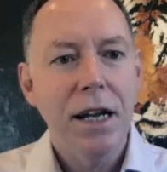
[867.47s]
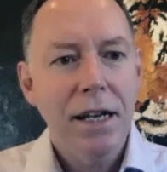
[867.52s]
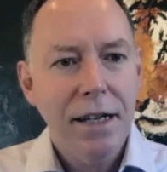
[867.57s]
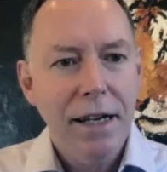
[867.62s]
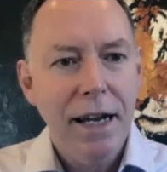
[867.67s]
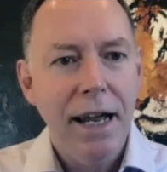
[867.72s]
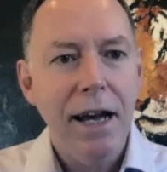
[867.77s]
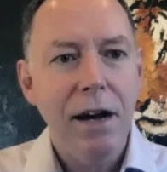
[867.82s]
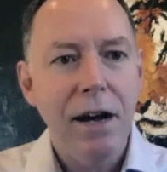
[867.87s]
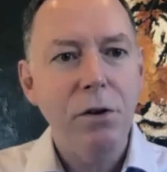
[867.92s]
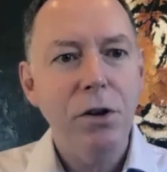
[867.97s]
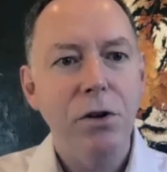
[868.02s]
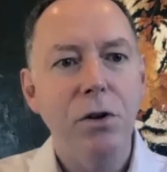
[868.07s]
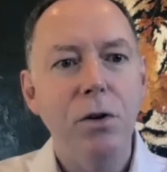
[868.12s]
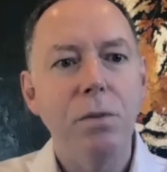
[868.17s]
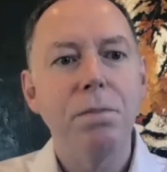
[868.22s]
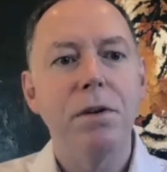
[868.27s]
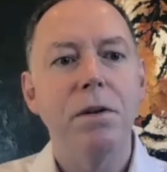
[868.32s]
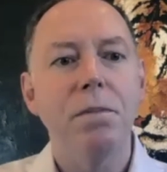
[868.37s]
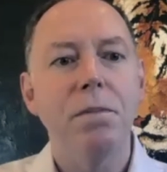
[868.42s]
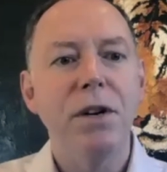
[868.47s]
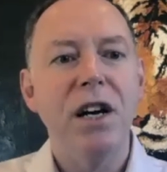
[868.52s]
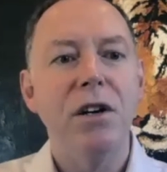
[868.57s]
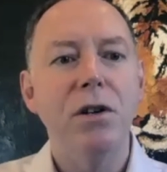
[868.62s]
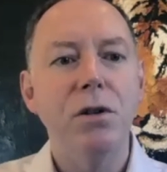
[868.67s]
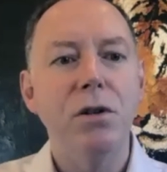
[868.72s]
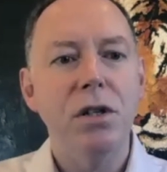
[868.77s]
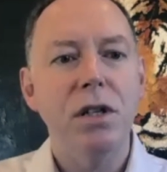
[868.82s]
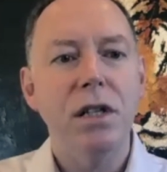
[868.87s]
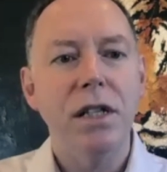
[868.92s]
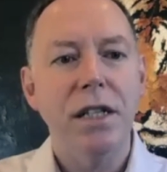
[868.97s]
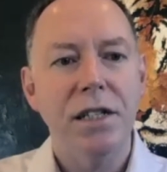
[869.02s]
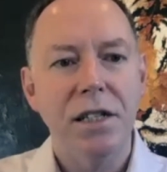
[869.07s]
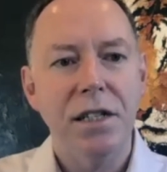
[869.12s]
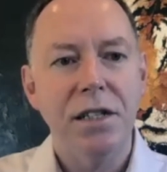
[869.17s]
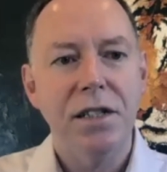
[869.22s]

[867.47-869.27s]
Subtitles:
now your proposal is a